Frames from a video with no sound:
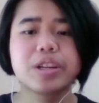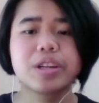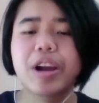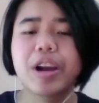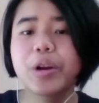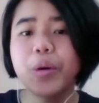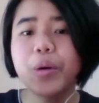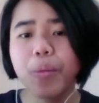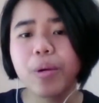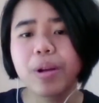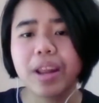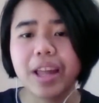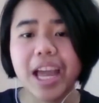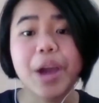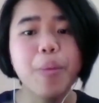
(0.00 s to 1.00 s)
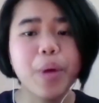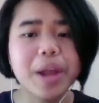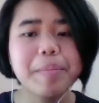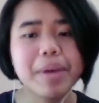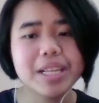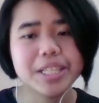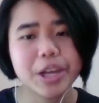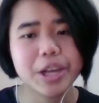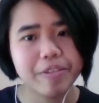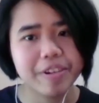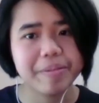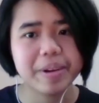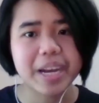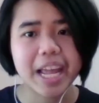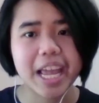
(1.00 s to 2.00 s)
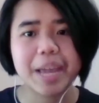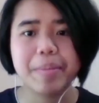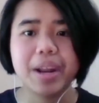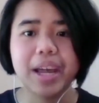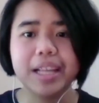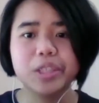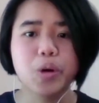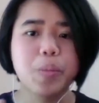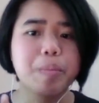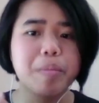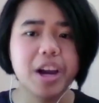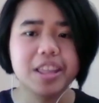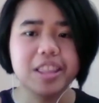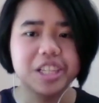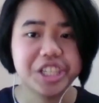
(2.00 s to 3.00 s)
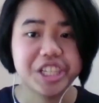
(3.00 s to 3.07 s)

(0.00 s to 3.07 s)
You know, I don't like I weigh myself every day, but I don't mind the